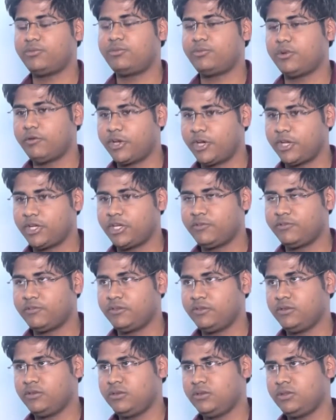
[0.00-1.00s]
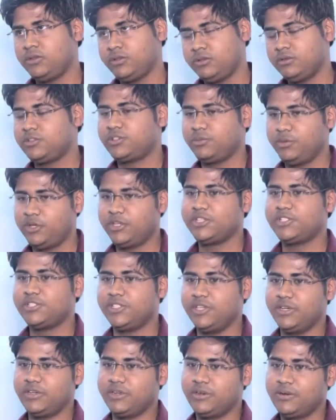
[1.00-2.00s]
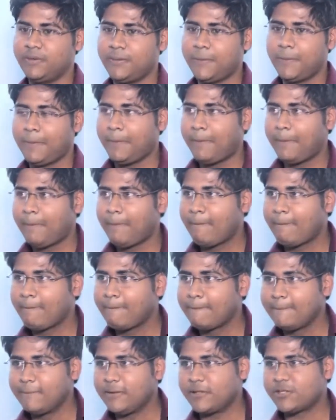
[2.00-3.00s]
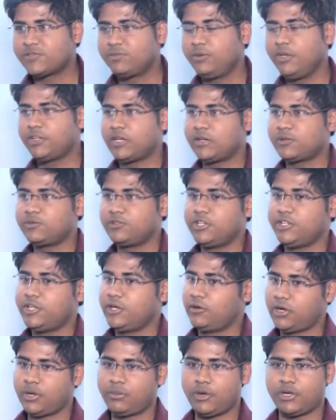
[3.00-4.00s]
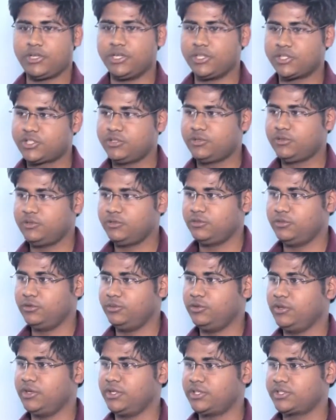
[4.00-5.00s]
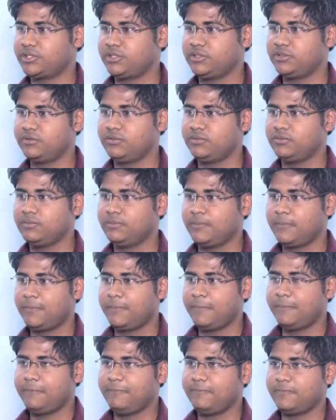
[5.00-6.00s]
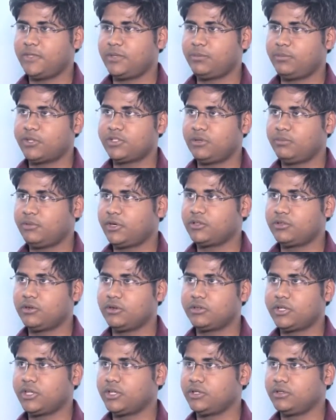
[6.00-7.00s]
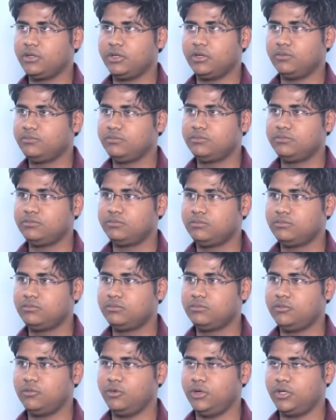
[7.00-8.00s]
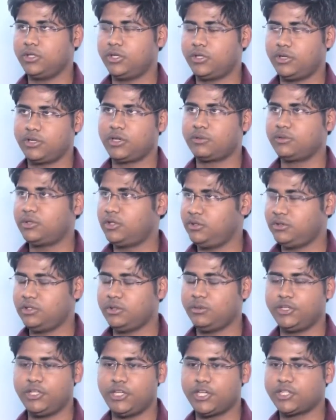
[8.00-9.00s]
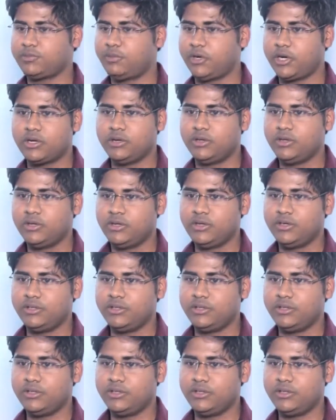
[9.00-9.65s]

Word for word: Provided if speed is there. And speed comes within regular practice, to be honest. Then puzzle part one, then uh, well, then the D S part.